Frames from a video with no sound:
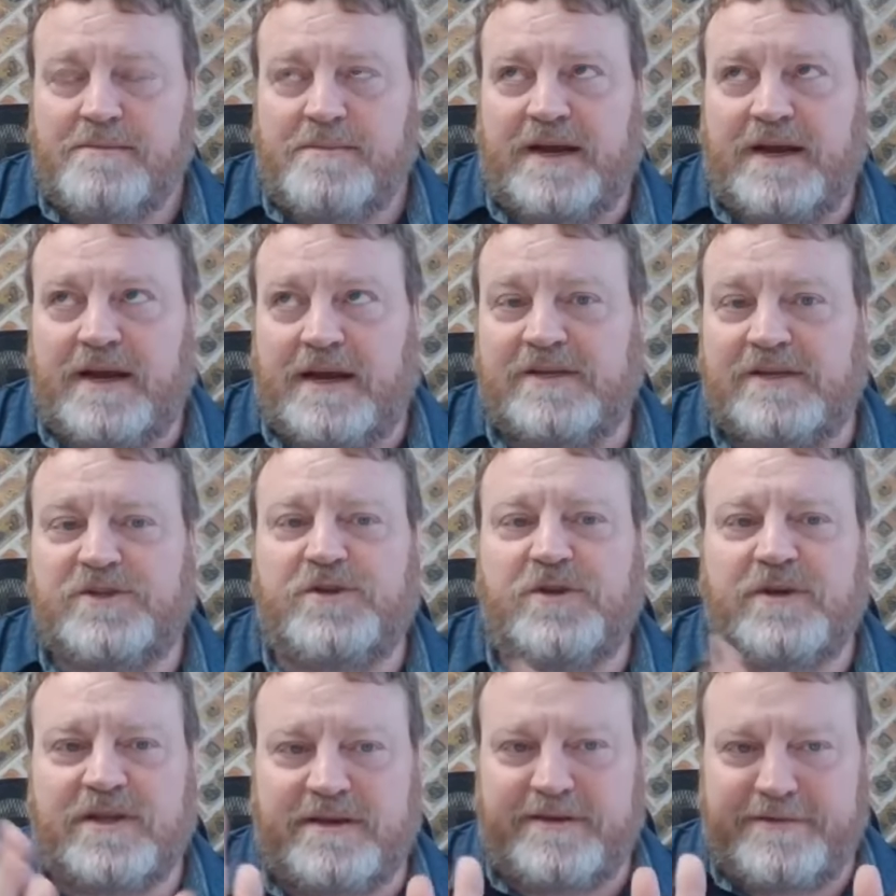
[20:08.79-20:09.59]
But
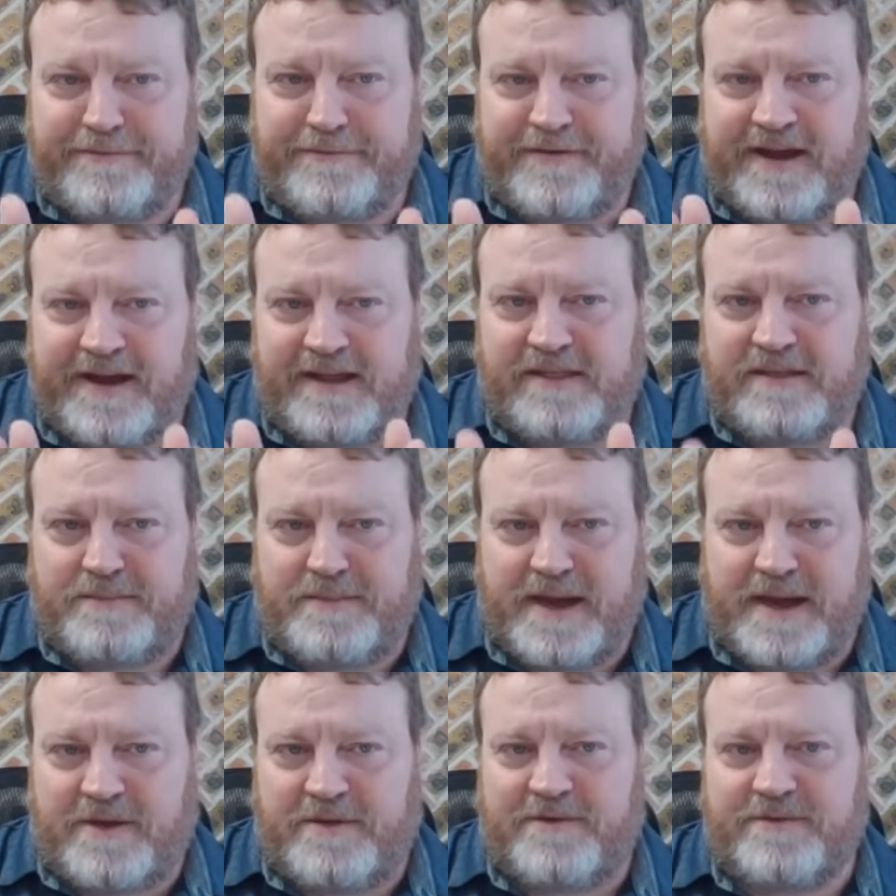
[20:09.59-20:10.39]
unless you can define the
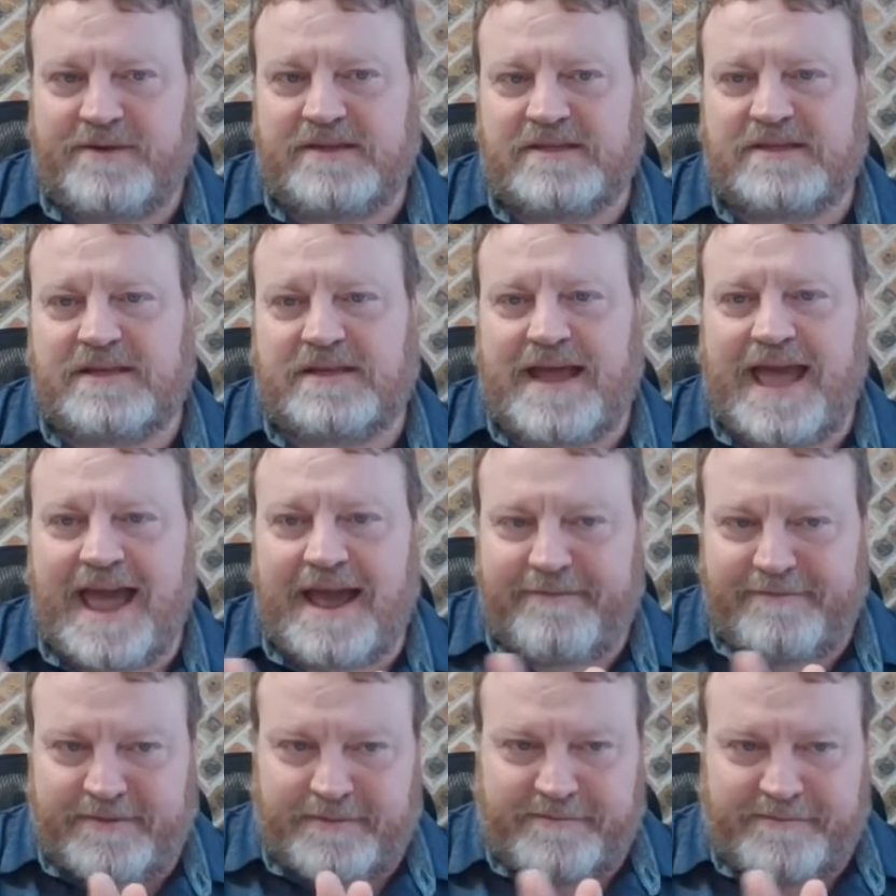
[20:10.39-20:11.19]
boundaries and
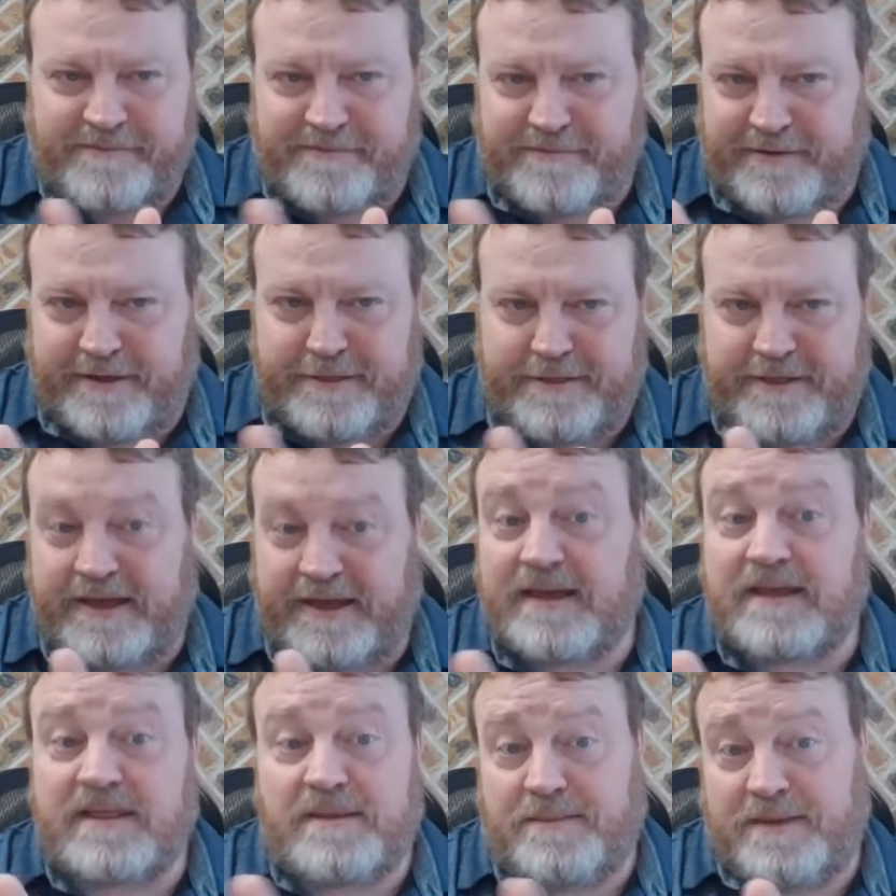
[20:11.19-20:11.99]
have them free
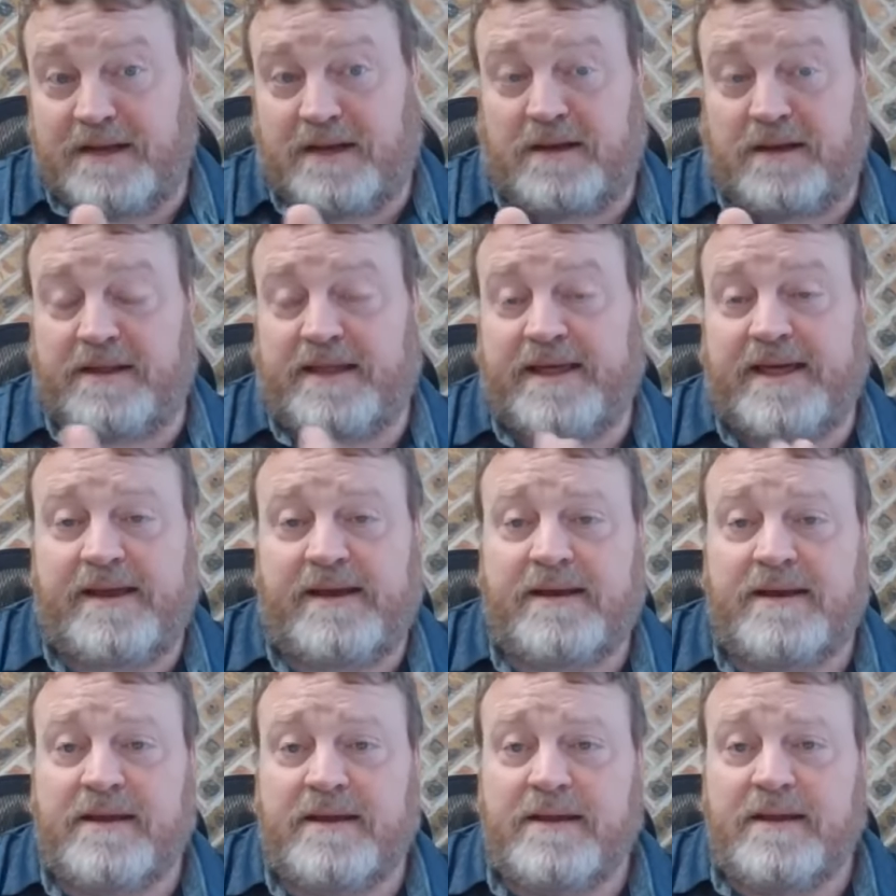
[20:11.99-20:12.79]
think in the middle of
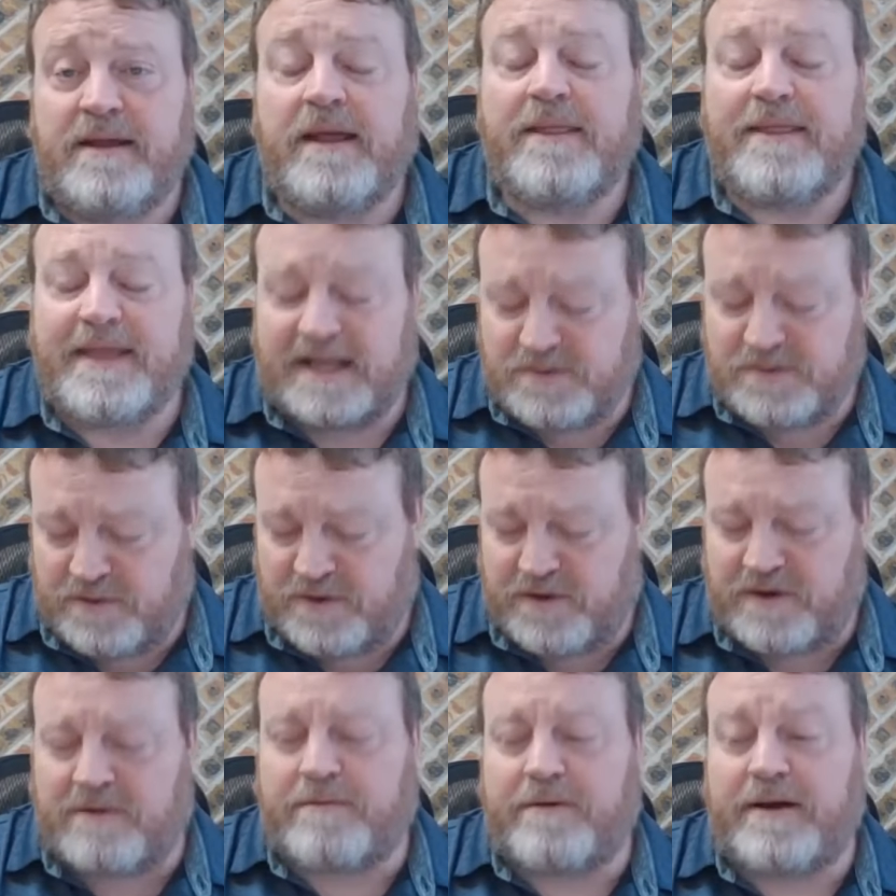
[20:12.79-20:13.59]
that, that's
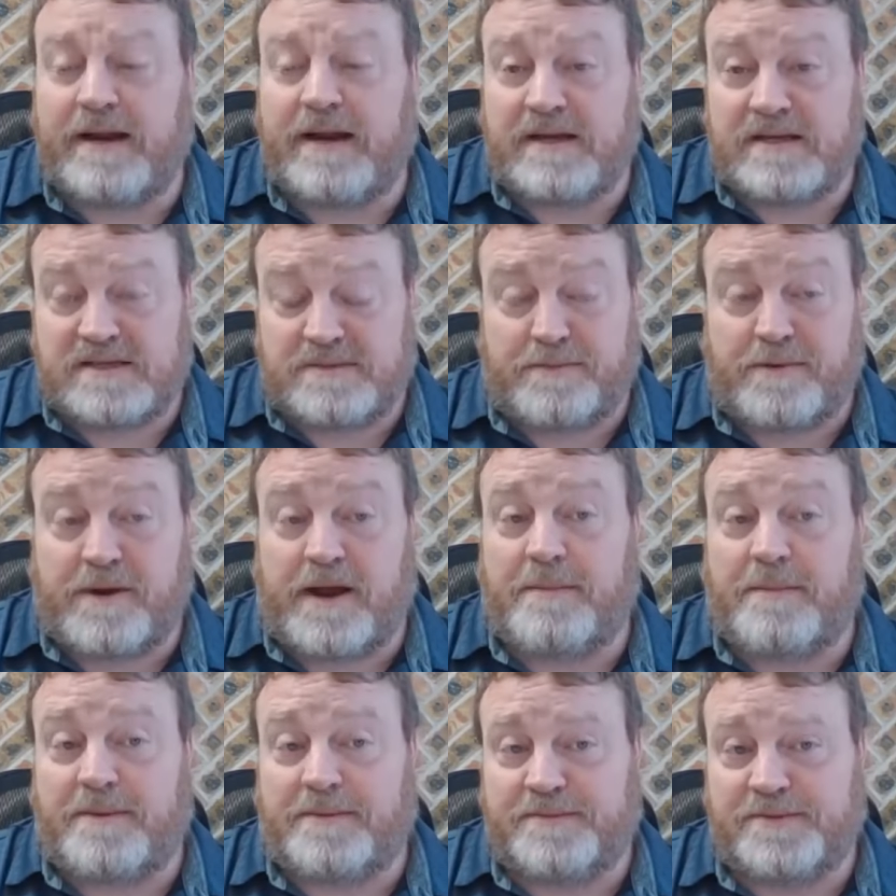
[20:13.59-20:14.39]
when you're going to run into some
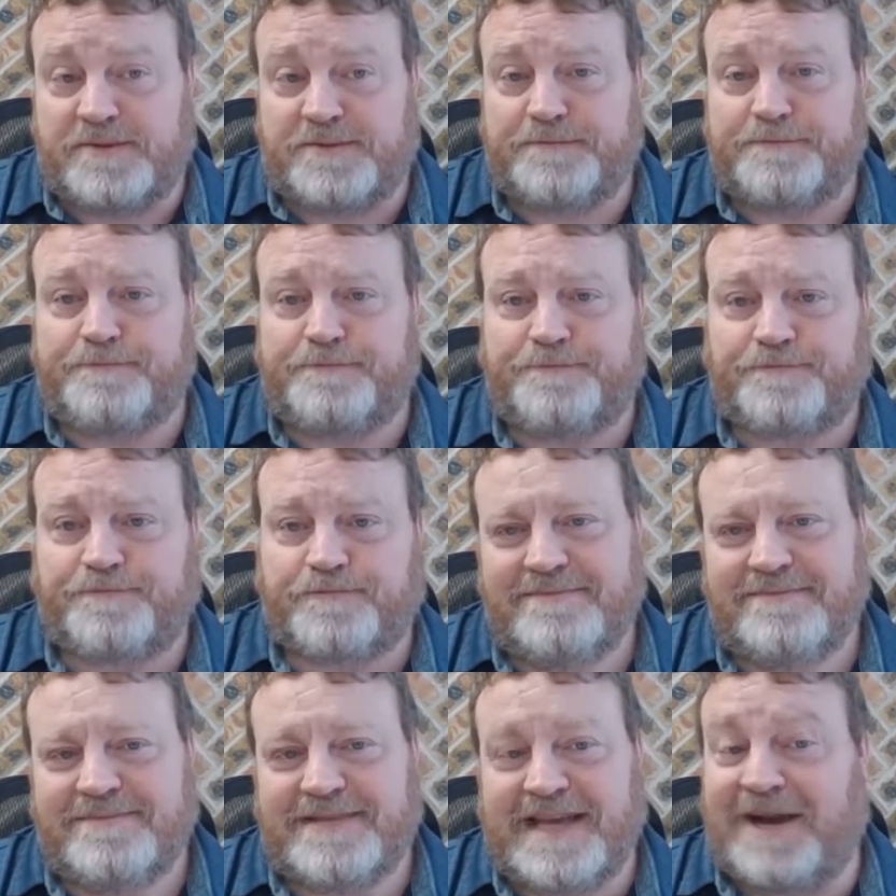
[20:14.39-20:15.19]
problems.
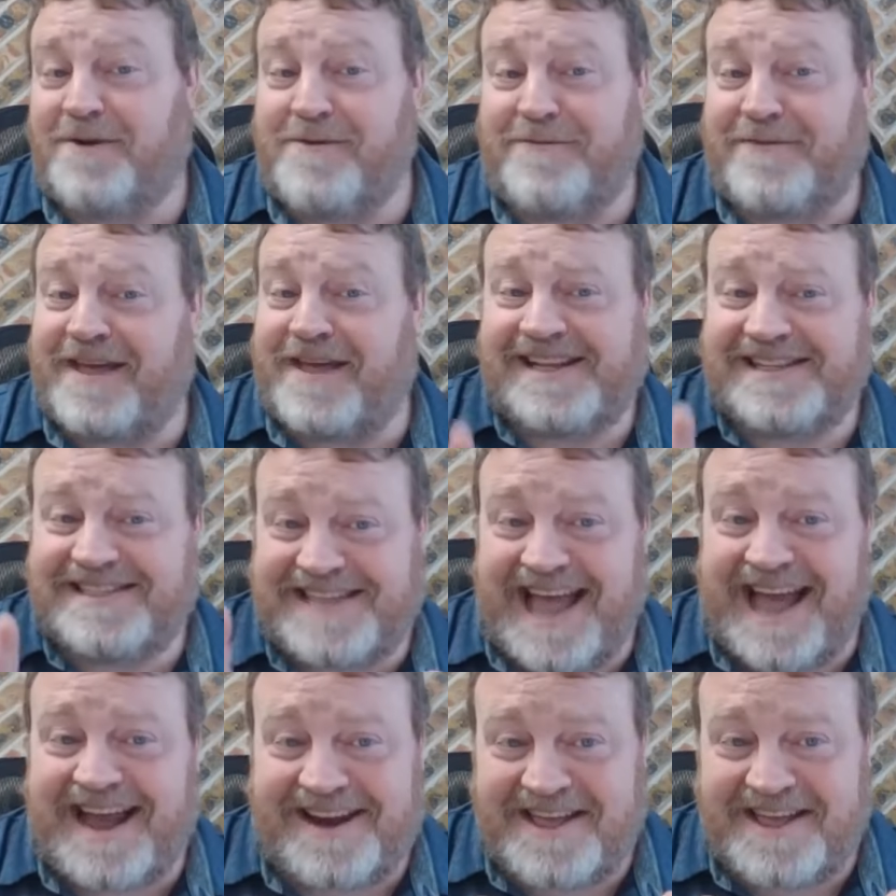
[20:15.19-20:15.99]
I don't know if that
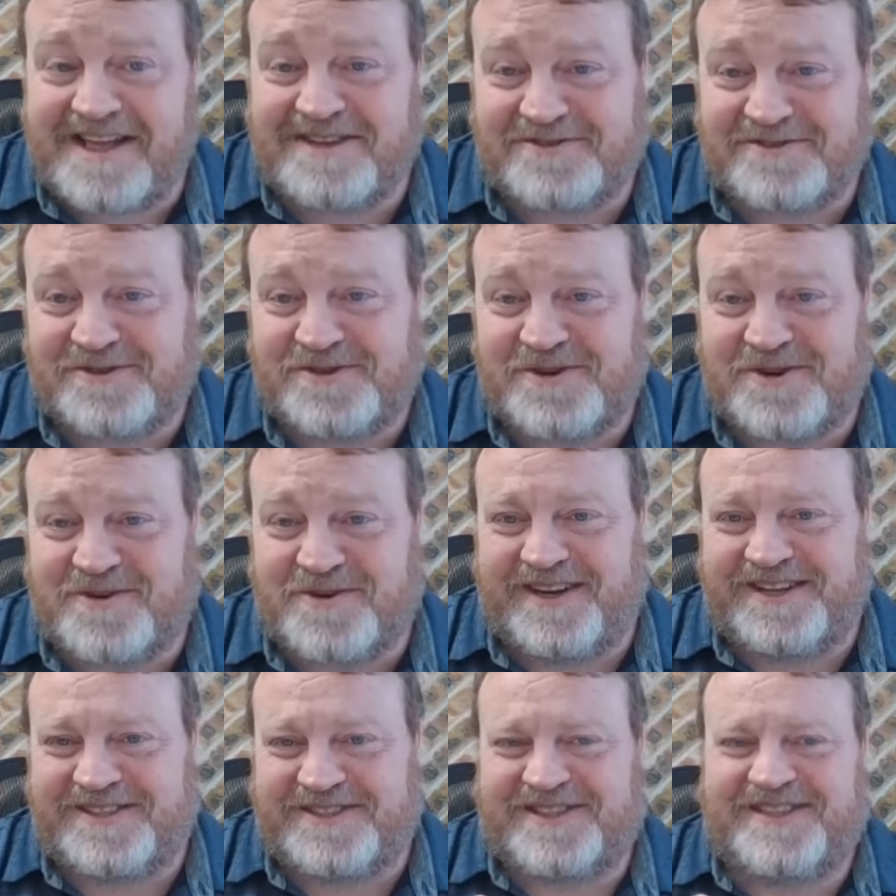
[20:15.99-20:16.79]
exactly answered your
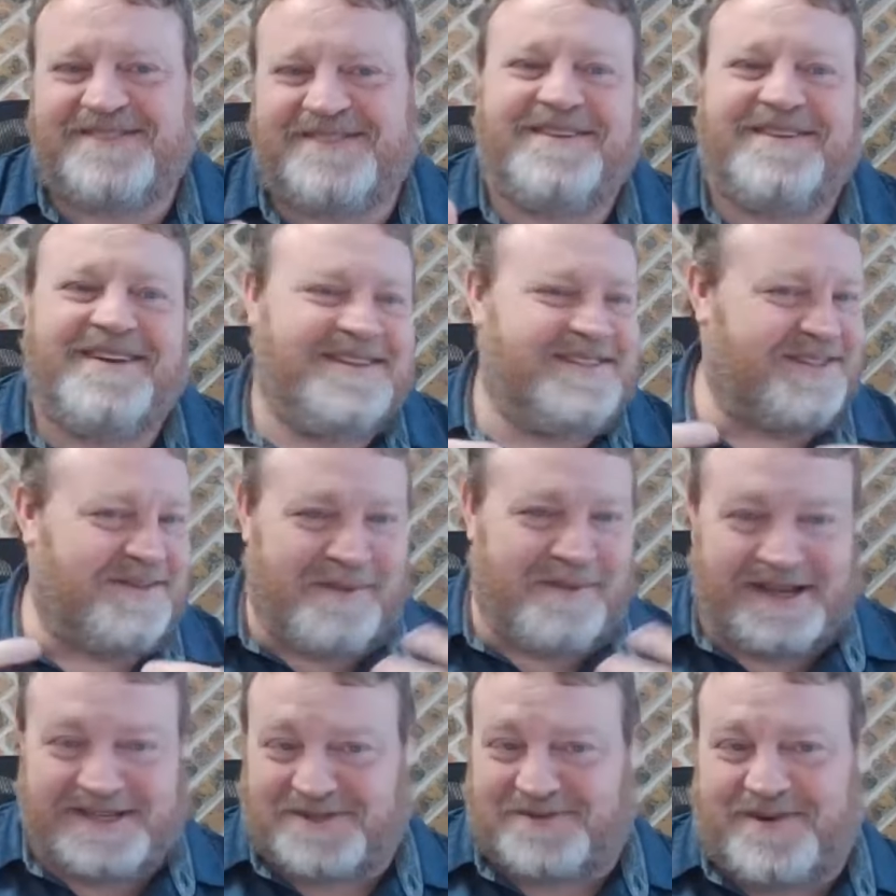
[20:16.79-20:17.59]
question. It's the
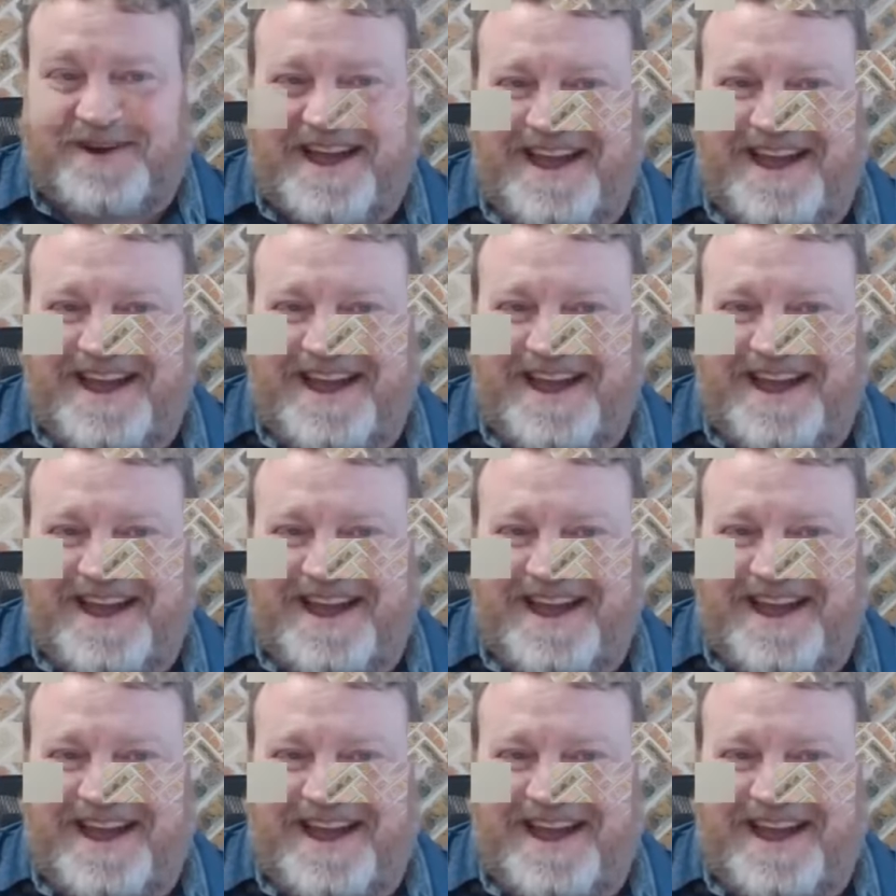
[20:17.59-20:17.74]
best